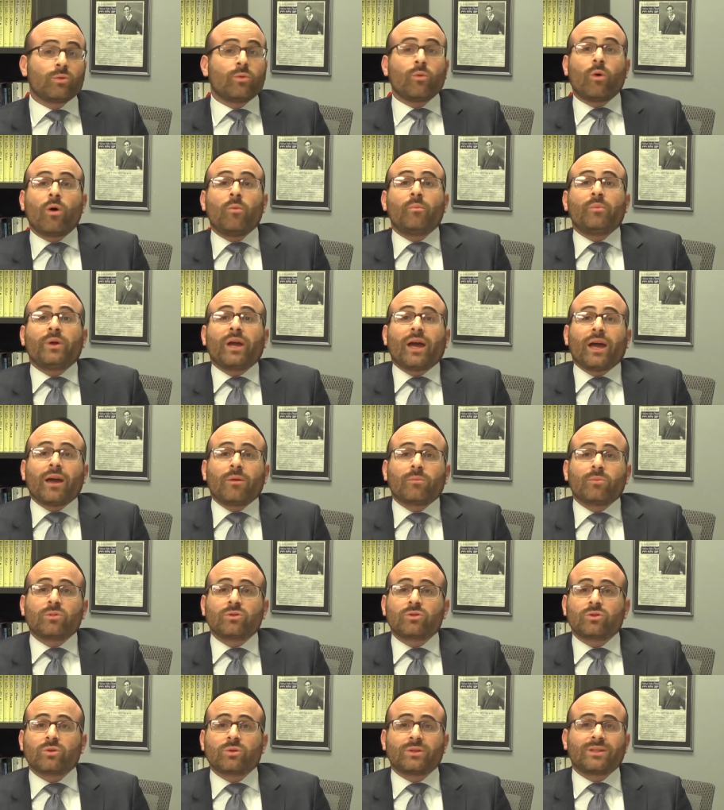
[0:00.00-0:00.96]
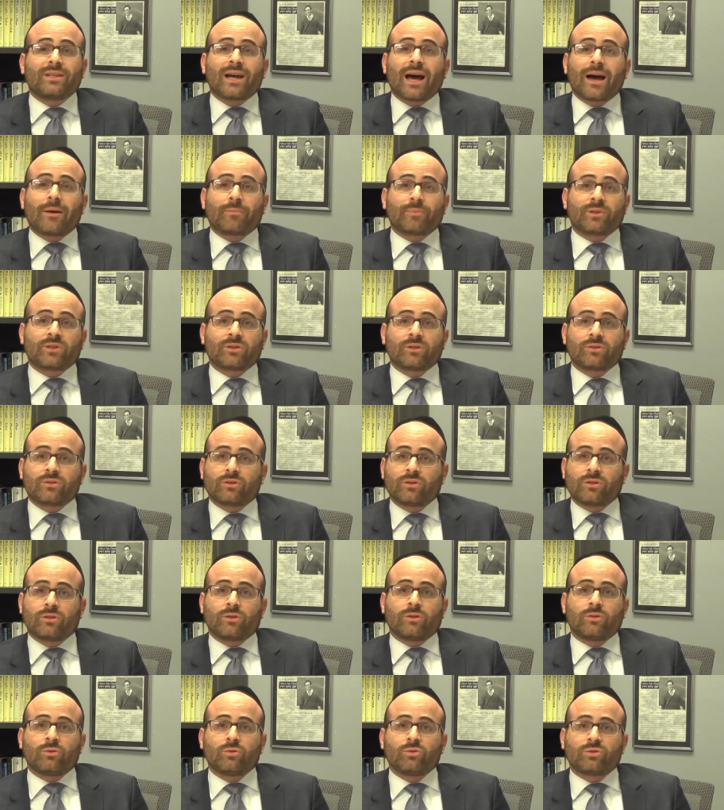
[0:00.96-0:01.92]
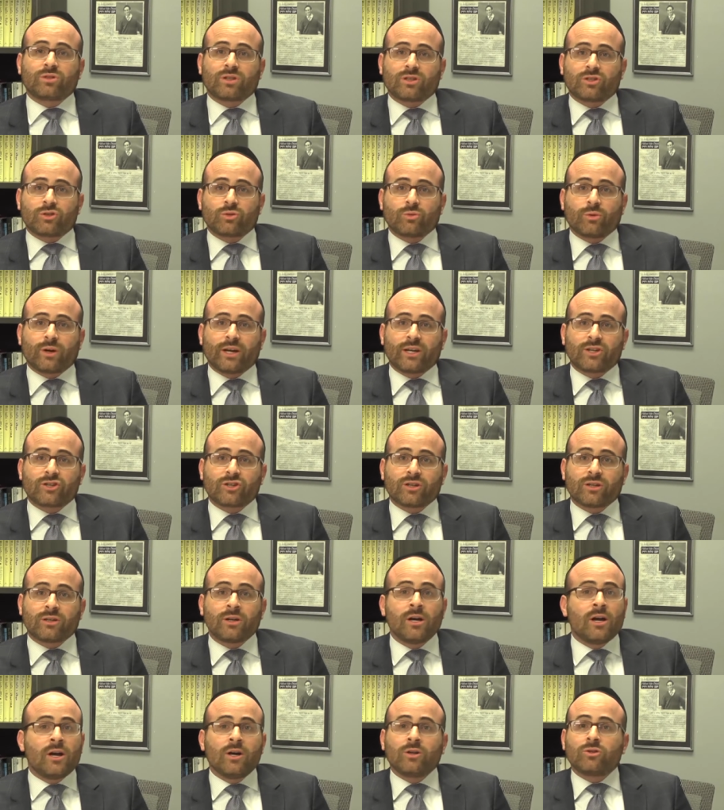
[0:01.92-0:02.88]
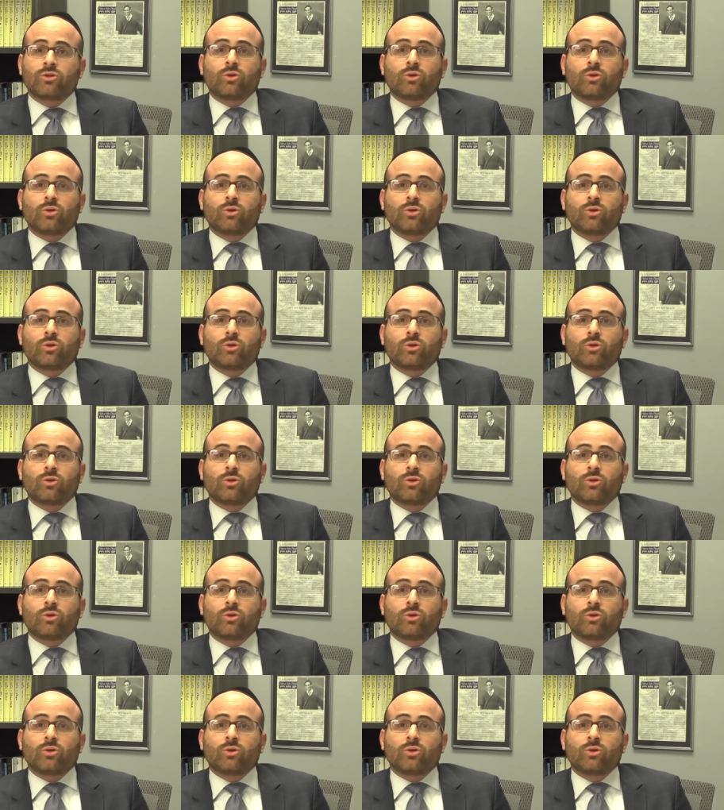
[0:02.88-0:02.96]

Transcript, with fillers: We won't be able to adapt to the new situation,